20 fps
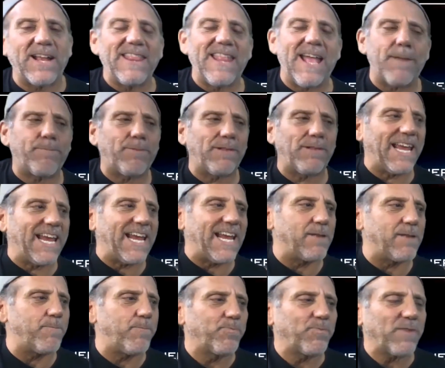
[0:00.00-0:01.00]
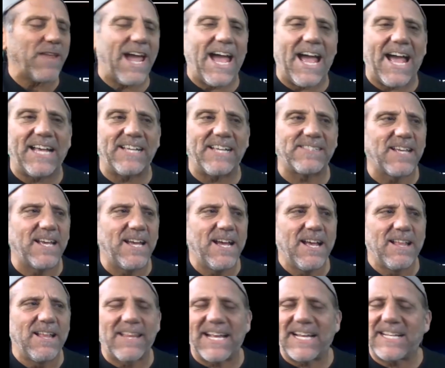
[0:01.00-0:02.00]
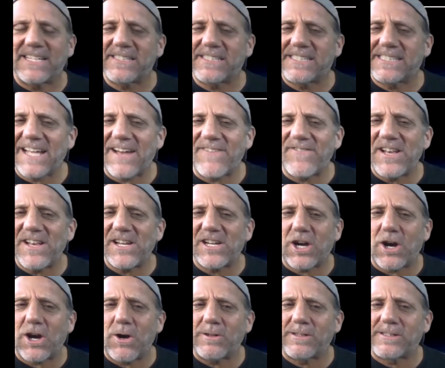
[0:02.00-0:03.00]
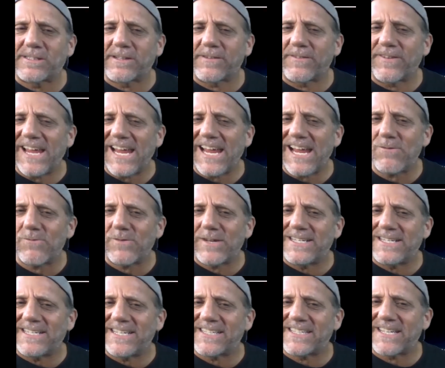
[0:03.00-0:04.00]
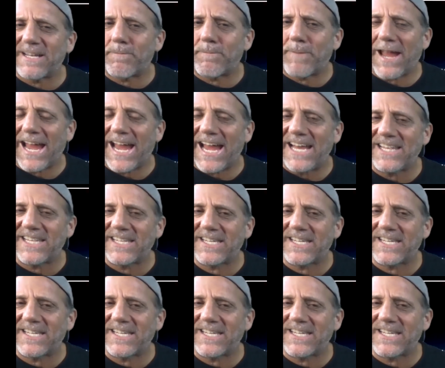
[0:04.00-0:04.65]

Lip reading: And that plane has like 7 coats of heat resistant paint.